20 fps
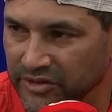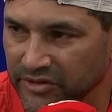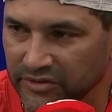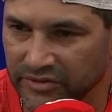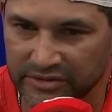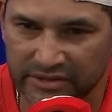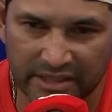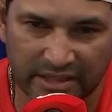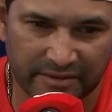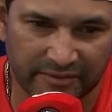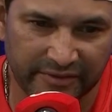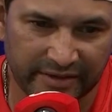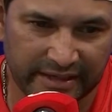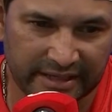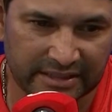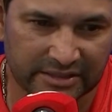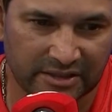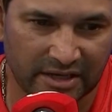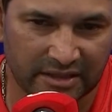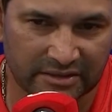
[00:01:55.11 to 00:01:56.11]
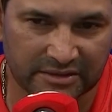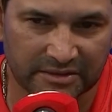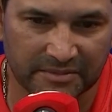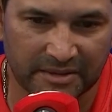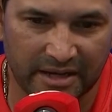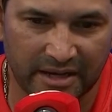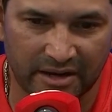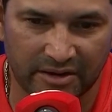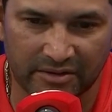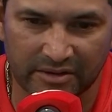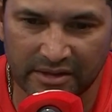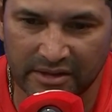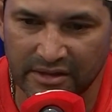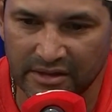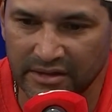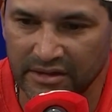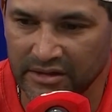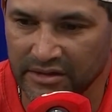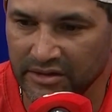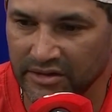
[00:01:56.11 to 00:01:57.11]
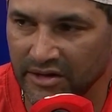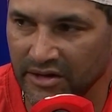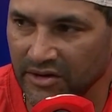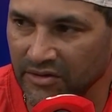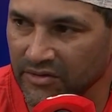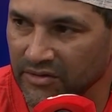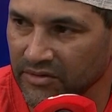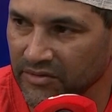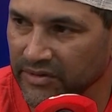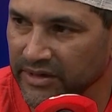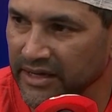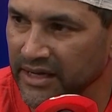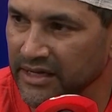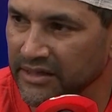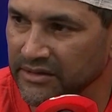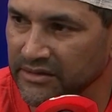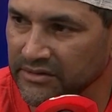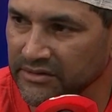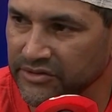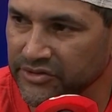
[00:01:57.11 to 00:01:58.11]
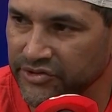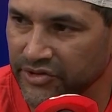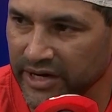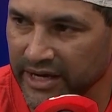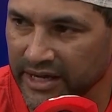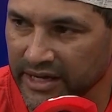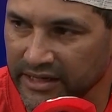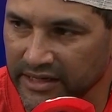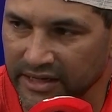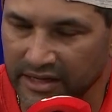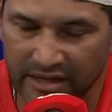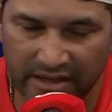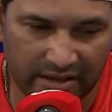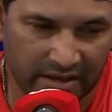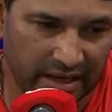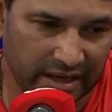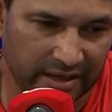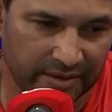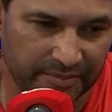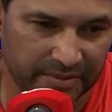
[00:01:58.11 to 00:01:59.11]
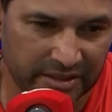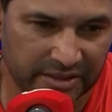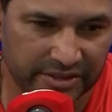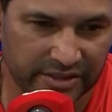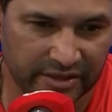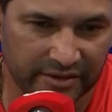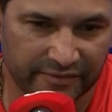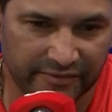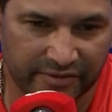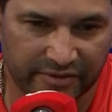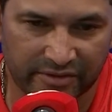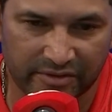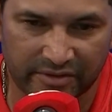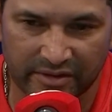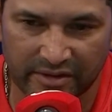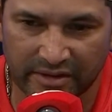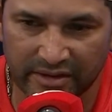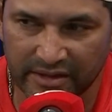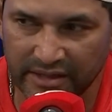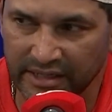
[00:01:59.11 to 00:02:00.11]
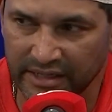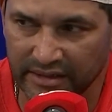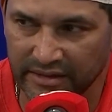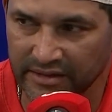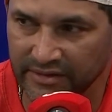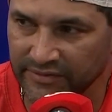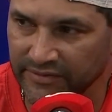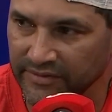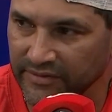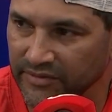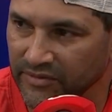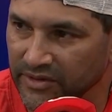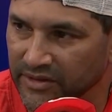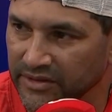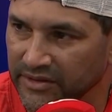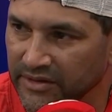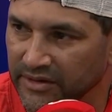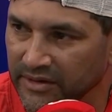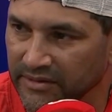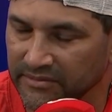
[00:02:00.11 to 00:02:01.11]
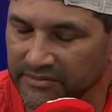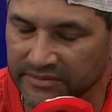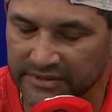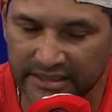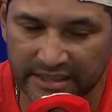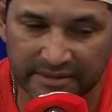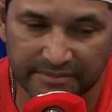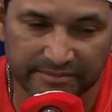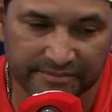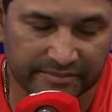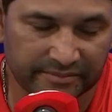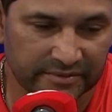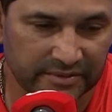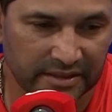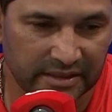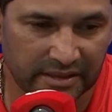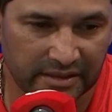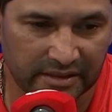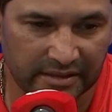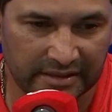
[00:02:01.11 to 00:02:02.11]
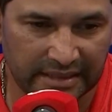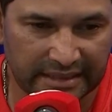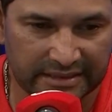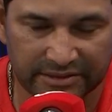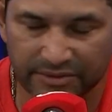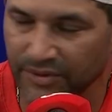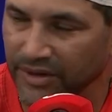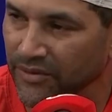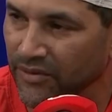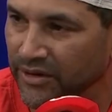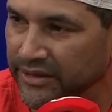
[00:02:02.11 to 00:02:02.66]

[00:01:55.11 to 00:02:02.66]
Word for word: You him. if he gets on somehow, you know, we got Trea and I, I could pinch hit for uh, Eaton if, with um, Zim. Uh, that's the way it